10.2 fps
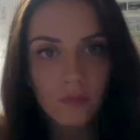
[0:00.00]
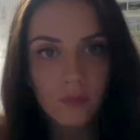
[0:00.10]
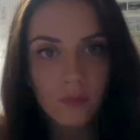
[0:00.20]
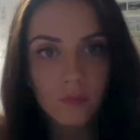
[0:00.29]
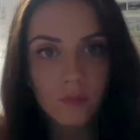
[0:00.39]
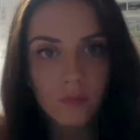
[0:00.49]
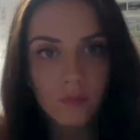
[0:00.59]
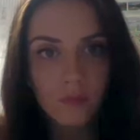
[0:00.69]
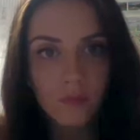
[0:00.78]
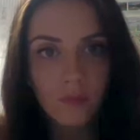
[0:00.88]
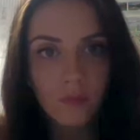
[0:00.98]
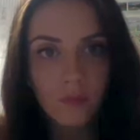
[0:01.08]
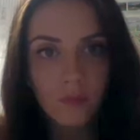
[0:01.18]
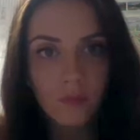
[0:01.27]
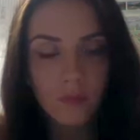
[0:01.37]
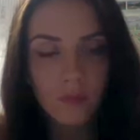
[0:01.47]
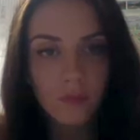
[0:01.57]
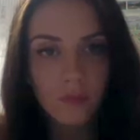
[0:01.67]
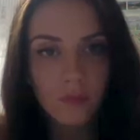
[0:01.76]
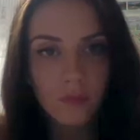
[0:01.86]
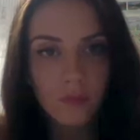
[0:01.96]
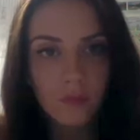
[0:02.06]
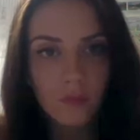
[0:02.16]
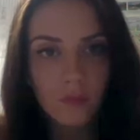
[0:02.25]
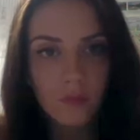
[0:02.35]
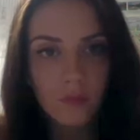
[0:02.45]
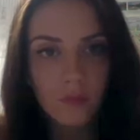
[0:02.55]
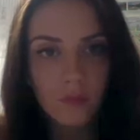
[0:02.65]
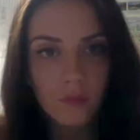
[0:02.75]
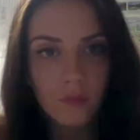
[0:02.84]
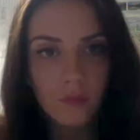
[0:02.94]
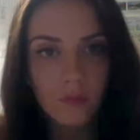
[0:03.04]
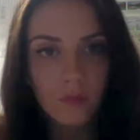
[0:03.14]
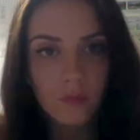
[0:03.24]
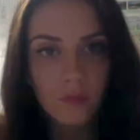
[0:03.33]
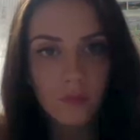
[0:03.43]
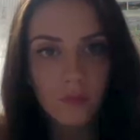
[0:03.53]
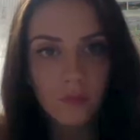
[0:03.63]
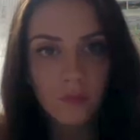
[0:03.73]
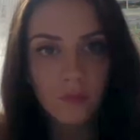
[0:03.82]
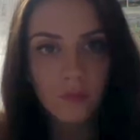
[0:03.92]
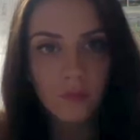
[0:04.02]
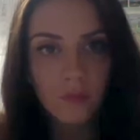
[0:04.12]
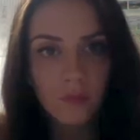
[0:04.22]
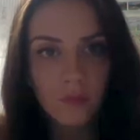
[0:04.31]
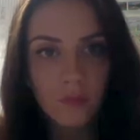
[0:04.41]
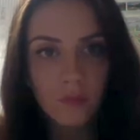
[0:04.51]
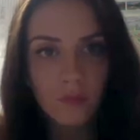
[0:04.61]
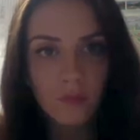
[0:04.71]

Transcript: No words are spoken by the person on screen.